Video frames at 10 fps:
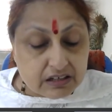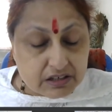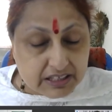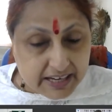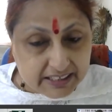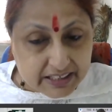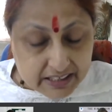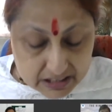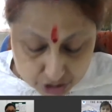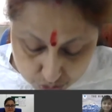
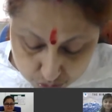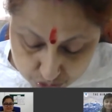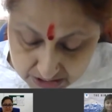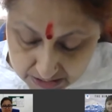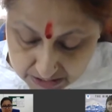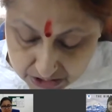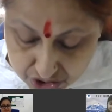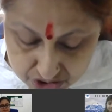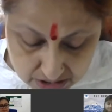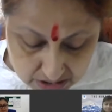connecting us to Sri
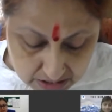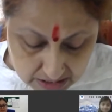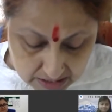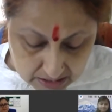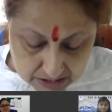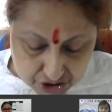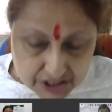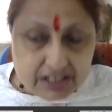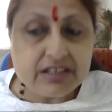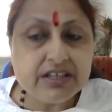Anish.
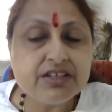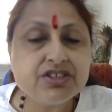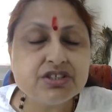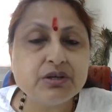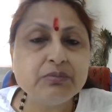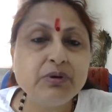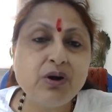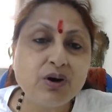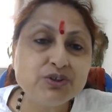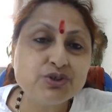Sri Anish
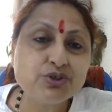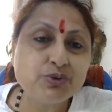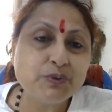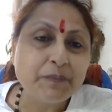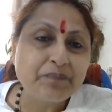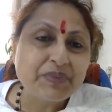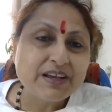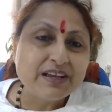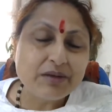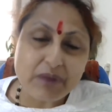belongs to
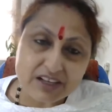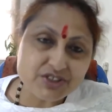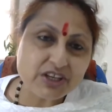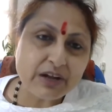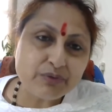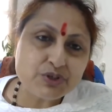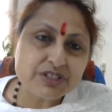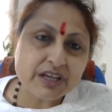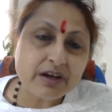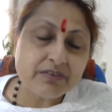Himachal, I
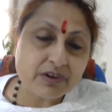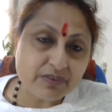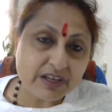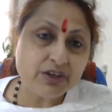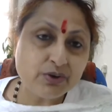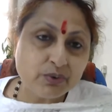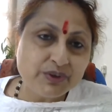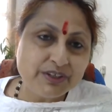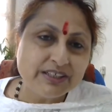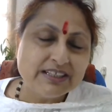would say, our very
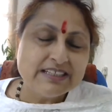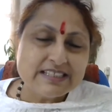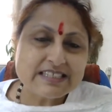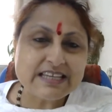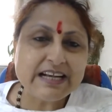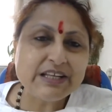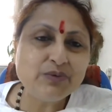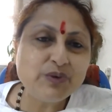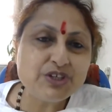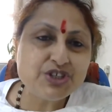own
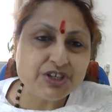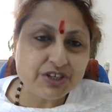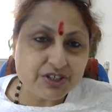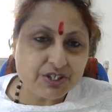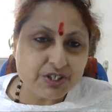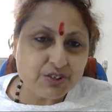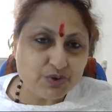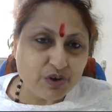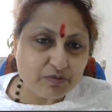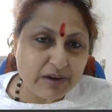state in which Indian
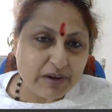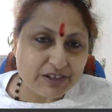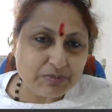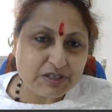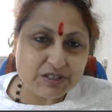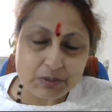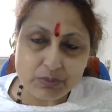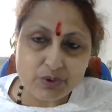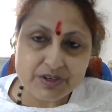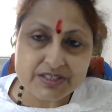Institute of Management
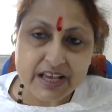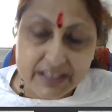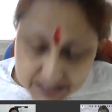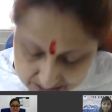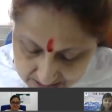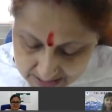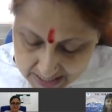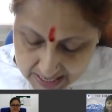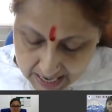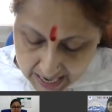Sirmaur
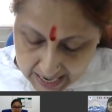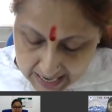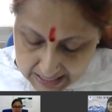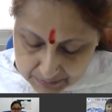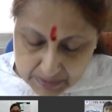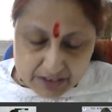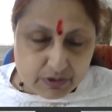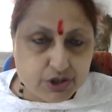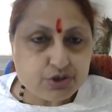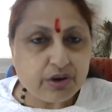resides. And
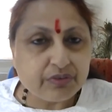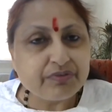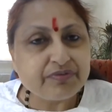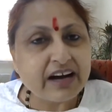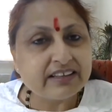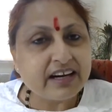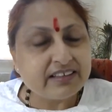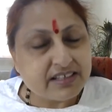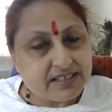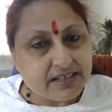by virtue of the fact
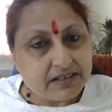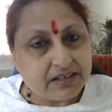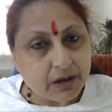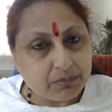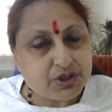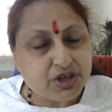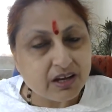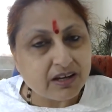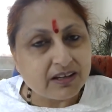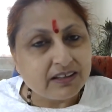that he's in
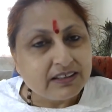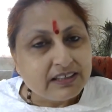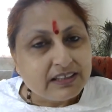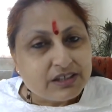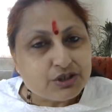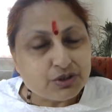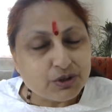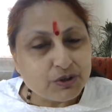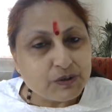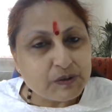Dharmashala,
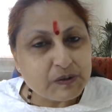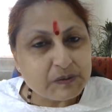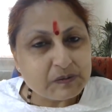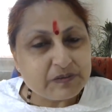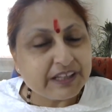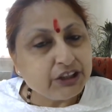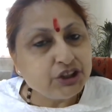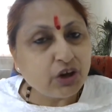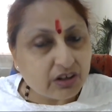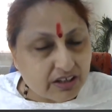so very
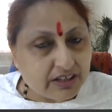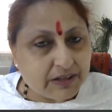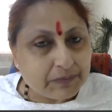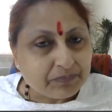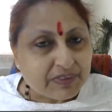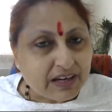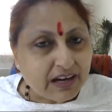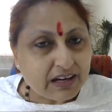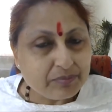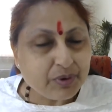shortly,
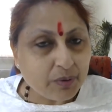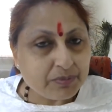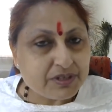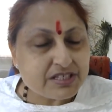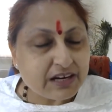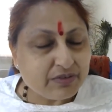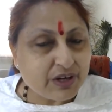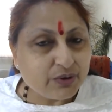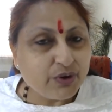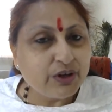I promise
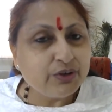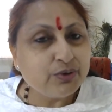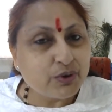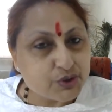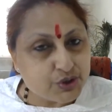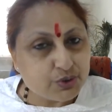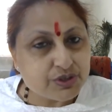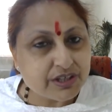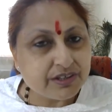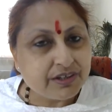that we are going to host
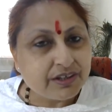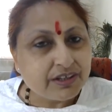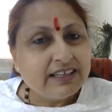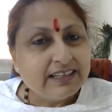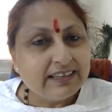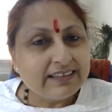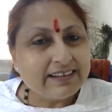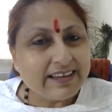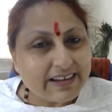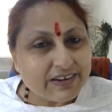you, sir,
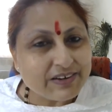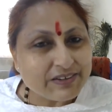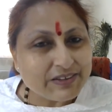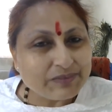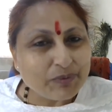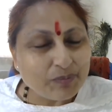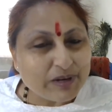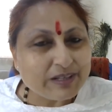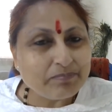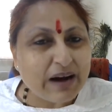here the
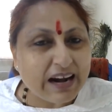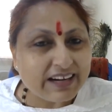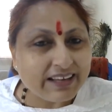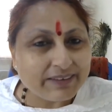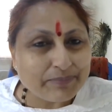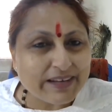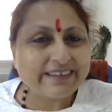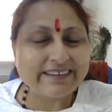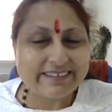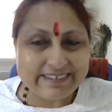moment the
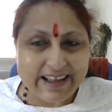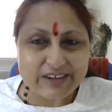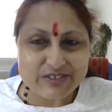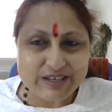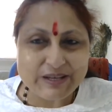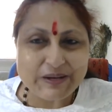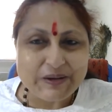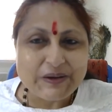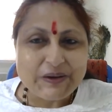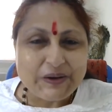pandemic
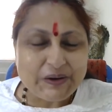actually